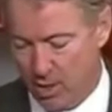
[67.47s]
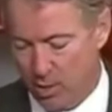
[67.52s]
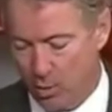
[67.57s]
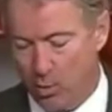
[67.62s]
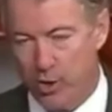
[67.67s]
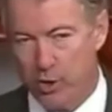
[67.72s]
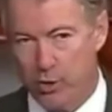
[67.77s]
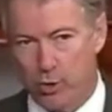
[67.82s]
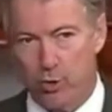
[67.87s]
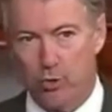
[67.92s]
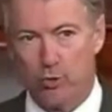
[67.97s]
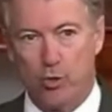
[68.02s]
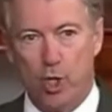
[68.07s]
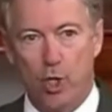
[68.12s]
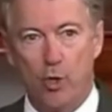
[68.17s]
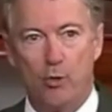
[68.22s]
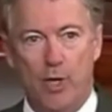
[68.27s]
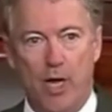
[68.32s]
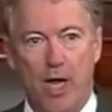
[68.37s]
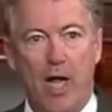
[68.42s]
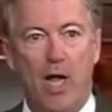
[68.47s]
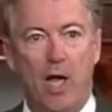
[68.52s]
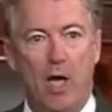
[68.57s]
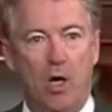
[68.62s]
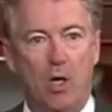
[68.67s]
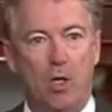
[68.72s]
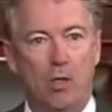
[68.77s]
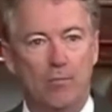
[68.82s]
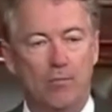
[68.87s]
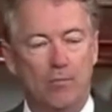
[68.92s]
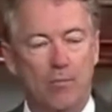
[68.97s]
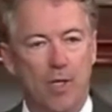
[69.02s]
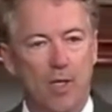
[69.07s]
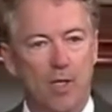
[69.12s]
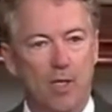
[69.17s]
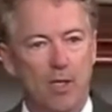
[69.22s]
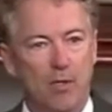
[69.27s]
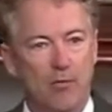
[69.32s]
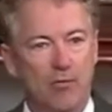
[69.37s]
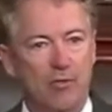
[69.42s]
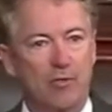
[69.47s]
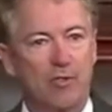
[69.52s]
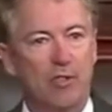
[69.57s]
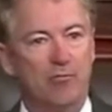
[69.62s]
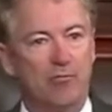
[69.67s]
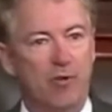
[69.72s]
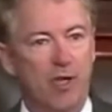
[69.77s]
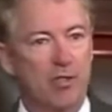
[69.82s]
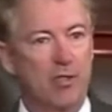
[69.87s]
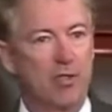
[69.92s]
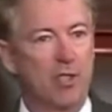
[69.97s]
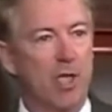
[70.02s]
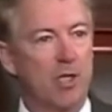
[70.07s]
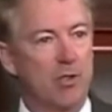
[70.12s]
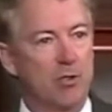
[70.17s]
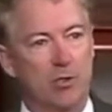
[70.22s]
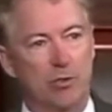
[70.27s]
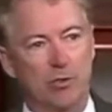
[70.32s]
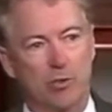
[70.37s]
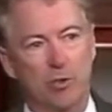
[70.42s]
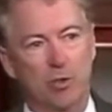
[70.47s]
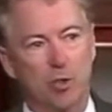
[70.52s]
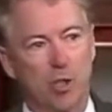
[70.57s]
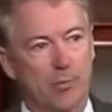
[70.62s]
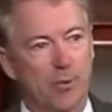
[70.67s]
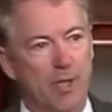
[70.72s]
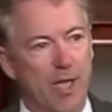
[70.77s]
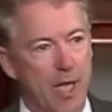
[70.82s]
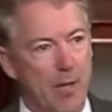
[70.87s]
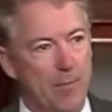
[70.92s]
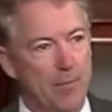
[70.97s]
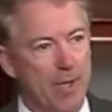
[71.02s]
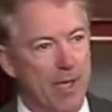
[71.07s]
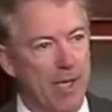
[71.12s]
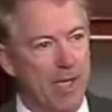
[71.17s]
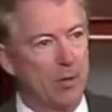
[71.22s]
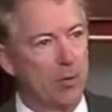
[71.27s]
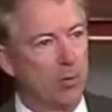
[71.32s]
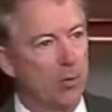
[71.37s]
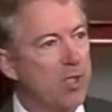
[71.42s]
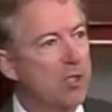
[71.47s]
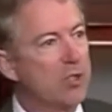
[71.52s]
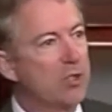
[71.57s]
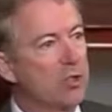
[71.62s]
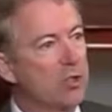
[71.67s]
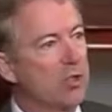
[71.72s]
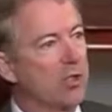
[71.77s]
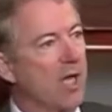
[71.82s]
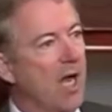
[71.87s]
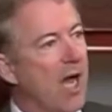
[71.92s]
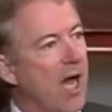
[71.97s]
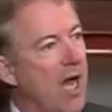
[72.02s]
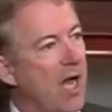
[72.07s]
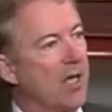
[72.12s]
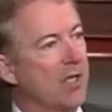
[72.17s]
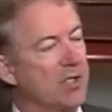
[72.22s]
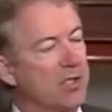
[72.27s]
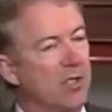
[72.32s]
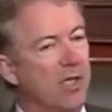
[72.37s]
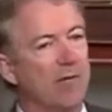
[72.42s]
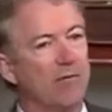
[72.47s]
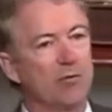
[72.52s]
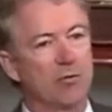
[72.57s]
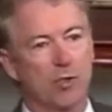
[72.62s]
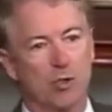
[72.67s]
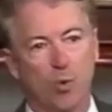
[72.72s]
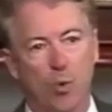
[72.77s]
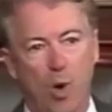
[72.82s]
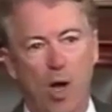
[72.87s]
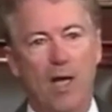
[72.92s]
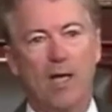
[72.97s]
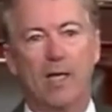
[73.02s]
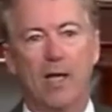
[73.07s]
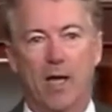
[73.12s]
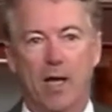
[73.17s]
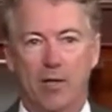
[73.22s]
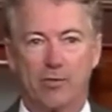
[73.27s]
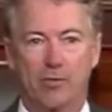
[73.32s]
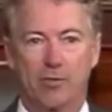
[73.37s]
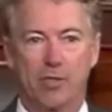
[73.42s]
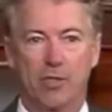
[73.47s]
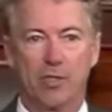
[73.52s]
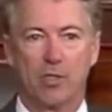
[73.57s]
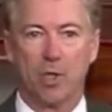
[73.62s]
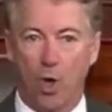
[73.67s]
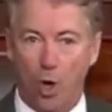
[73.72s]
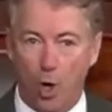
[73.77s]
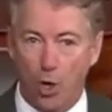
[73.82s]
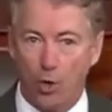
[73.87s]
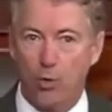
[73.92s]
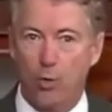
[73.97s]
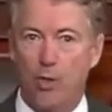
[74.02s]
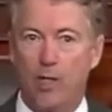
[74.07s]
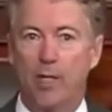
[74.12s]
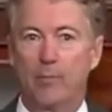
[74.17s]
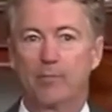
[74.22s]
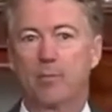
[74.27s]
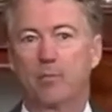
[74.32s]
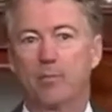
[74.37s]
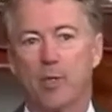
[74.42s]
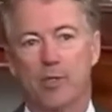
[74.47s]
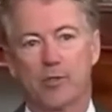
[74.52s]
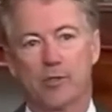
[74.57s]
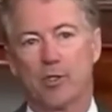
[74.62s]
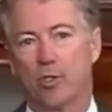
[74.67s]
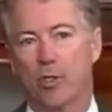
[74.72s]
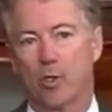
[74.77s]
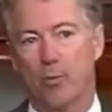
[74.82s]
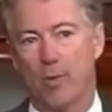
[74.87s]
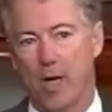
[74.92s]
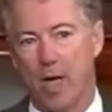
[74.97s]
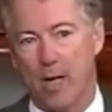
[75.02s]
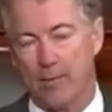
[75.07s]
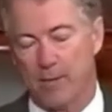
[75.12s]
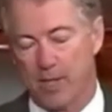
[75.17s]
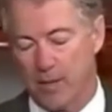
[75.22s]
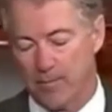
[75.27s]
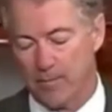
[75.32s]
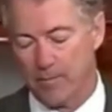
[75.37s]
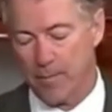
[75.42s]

We do know now that the investigation of the Trump campaign reached to the highest levels of the White House, all the way up to President Obama.